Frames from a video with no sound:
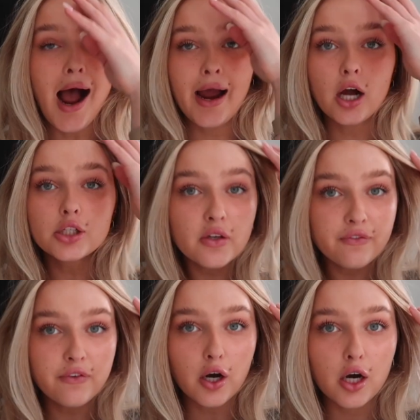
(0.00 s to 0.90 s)
I got
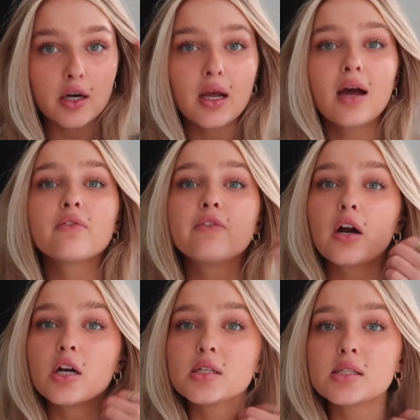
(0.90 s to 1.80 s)
deferred at
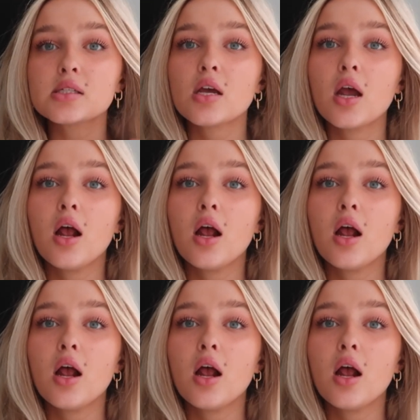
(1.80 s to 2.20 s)
first.